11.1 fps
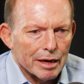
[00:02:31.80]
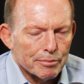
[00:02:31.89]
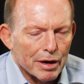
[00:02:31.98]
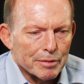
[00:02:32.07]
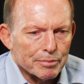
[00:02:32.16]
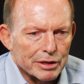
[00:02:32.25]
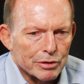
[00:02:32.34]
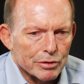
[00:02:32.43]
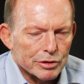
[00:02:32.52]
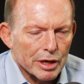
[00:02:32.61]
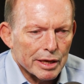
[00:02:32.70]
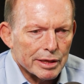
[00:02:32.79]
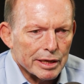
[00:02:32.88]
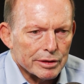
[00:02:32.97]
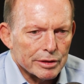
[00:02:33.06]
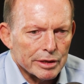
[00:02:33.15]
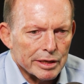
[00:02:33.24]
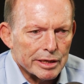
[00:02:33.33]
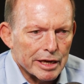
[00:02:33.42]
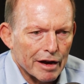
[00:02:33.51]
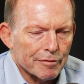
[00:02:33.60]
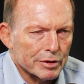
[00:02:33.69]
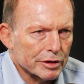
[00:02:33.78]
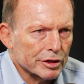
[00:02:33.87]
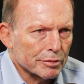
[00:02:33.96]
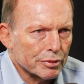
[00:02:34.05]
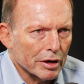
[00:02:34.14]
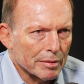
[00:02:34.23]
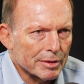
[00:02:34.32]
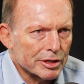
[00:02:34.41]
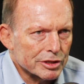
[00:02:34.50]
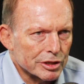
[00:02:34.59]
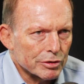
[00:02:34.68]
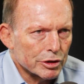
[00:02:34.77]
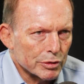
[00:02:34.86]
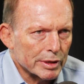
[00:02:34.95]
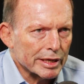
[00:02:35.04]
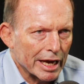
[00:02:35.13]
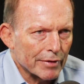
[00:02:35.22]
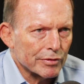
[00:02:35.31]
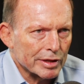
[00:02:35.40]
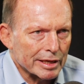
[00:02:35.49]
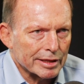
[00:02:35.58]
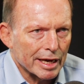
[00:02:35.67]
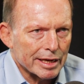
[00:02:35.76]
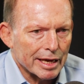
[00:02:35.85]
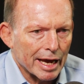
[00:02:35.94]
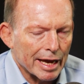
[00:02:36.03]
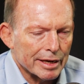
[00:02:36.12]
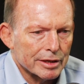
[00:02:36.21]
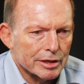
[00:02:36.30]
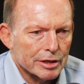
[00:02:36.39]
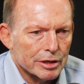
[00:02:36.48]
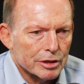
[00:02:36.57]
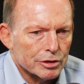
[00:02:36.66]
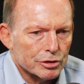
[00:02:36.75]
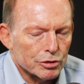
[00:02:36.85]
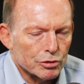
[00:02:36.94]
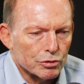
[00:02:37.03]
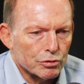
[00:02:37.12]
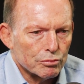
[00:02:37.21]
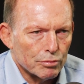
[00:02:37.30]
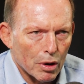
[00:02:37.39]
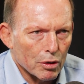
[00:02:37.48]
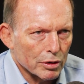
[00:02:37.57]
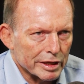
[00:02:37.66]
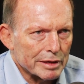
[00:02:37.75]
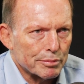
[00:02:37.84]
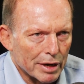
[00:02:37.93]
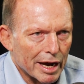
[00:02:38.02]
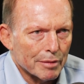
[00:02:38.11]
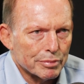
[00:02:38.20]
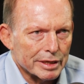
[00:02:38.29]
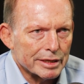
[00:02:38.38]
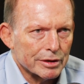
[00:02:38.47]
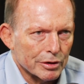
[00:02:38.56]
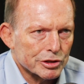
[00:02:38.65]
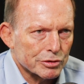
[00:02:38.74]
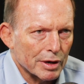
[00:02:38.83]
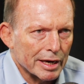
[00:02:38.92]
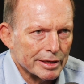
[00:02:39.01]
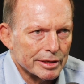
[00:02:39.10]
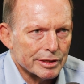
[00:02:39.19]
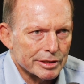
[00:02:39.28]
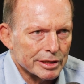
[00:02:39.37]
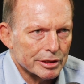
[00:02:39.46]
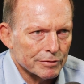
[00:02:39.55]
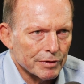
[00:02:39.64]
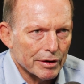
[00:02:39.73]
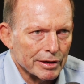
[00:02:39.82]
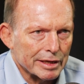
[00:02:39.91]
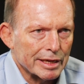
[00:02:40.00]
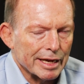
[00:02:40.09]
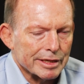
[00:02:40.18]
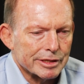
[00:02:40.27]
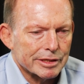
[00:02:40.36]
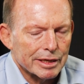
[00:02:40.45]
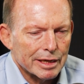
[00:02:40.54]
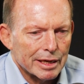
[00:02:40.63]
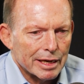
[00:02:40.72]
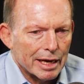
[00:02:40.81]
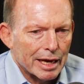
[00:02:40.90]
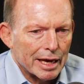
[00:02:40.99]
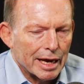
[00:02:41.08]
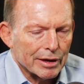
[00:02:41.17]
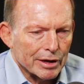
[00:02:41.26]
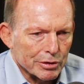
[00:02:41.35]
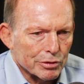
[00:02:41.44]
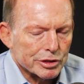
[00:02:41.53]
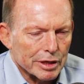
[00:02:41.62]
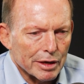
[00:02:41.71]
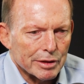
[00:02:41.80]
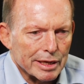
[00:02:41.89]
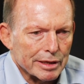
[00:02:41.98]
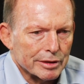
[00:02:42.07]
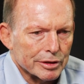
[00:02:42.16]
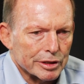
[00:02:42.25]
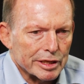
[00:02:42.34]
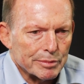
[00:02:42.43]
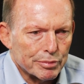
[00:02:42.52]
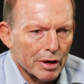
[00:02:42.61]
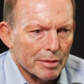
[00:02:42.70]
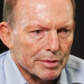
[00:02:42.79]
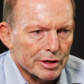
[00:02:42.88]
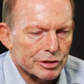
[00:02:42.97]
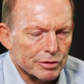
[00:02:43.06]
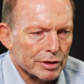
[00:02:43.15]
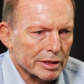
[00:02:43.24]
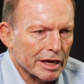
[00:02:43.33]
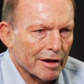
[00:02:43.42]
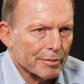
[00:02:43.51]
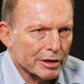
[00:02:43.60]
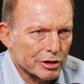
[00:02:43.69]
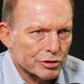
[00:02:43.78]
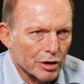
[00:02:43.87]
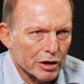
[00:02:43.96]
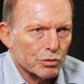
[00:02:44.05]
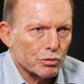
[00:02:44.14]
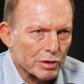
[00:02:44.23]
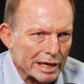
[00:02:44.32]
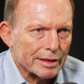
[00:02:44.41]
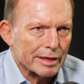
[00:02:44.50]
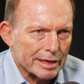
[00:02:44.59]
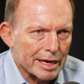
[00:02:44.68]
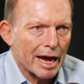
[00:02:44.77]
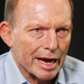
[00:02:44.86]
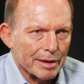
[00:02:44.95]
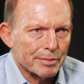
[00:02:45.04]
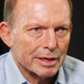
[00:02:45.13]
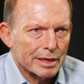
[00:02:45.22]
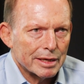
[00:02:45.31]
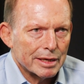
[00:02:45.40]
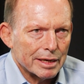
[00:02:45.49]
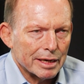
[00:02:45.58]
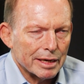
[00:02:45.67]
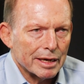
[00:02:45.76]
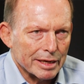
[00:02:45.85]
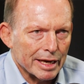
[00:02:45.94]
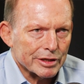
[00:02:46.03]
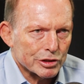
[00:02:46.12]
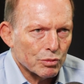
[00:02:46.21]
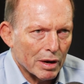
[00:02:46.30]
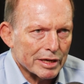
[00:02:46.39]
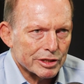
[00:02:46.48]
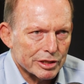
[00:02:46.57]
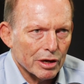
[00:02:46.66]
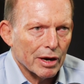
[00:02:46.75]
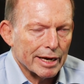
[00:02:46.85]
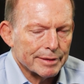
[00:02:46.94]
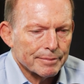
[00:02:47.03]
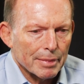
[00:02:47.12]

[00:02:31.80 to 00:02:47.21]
but because I think the government and the Prime Minister are doing everything they can to morally browbeat Australians into voting yes. Mm-hmm. And I also think that the Prime Minister and the government are trying to rig the game against one side.